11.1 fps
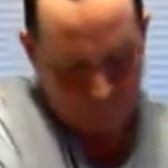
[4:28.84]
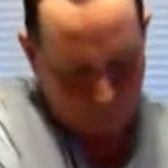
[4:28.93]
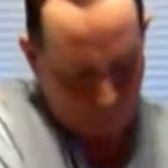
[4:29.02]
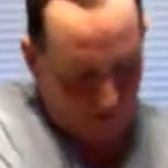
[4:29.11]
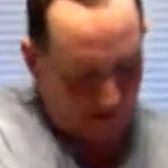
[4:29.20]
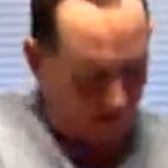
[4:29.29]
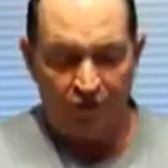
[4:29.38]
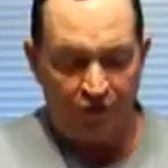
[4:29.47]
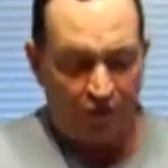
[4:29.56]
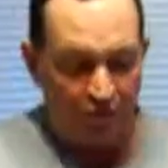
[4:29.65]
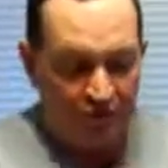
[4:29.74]
Now,
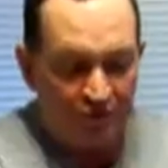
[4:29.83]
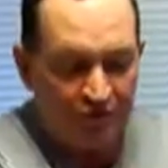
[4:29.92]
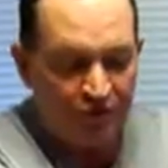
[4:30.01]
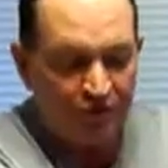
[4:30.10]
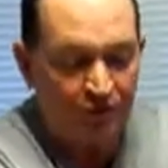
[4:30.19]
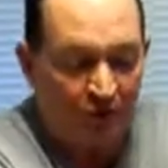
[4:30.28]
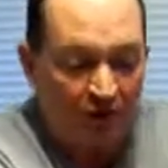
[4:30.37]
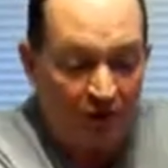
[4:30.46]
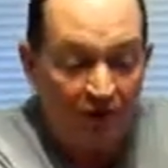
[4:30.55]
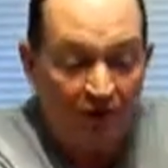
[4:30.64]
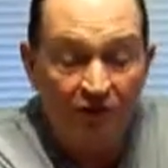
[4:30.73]
turn your mixer
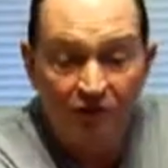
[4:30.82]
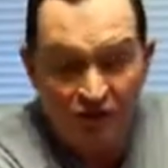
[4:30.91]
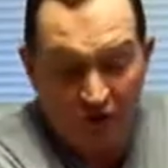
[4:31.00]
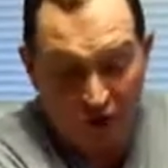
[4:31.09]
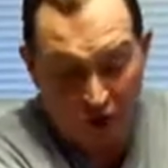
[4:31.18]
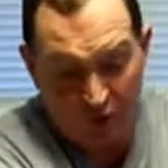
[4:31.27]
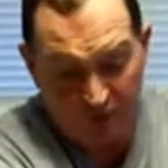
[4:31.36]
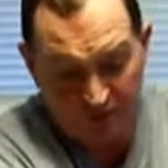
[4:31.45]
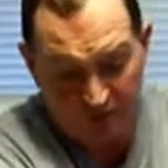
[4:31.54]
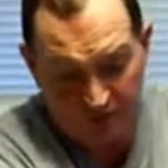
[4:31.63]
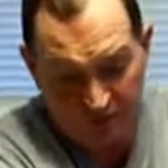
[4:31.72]
on slowly.
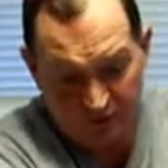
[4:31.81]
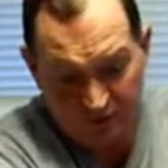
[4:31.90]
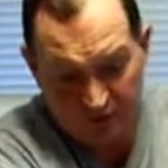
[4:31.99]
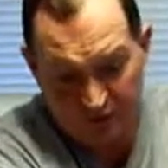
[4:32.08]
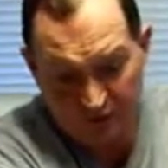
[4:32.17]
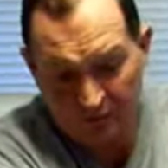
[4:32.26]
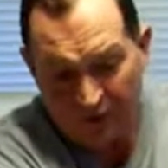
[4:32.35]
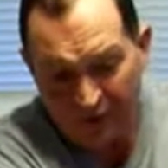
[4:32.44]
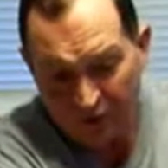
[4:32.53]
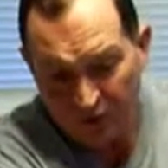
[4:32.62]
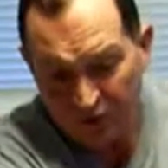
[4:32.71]
You might
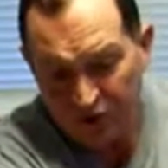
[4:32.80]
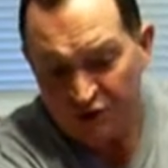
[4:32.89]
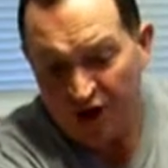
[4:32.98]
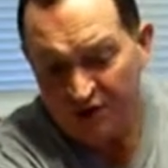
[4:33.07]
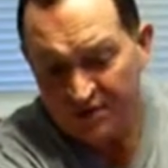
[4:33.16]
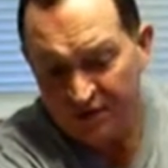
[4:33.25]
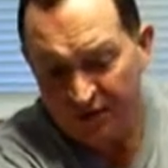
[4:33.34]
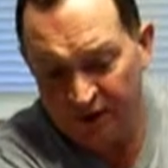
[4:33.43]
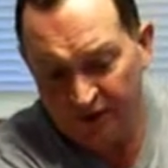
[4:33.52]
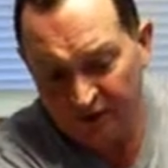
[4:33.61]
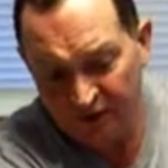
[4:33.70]
even want to jostle it
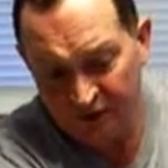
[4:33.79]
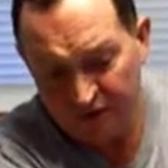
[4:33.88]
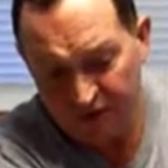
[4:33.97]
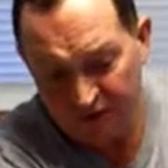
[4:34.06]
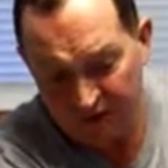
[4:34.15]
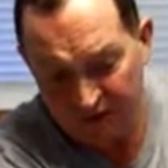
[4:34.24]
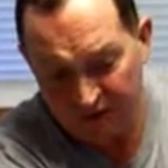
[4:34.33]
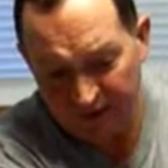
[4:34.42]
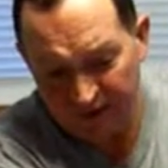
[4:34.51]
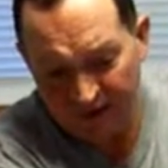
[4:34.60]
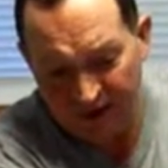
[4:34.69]
until you start getting
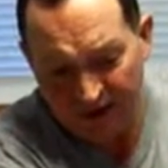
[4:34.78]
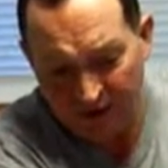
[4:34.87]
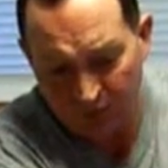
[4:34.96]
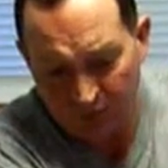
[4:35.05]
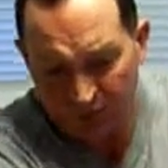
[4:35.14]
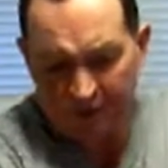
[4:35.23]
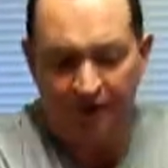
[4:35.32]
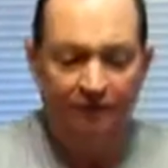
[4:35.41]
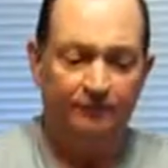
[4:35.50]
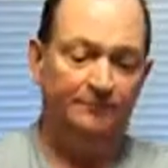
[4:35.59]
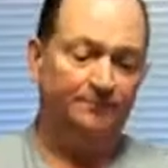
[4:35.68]
that flour worked in.
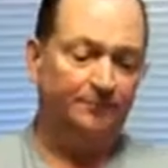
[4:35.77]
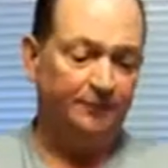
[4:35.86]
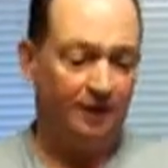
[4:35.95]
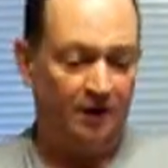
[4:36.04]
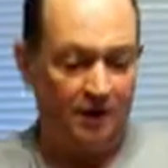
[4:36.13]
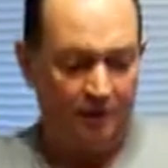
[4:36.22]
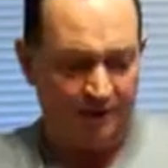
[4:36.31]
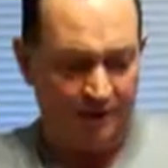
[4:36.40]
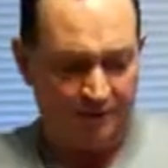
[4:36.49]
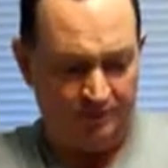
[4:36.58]
There we go.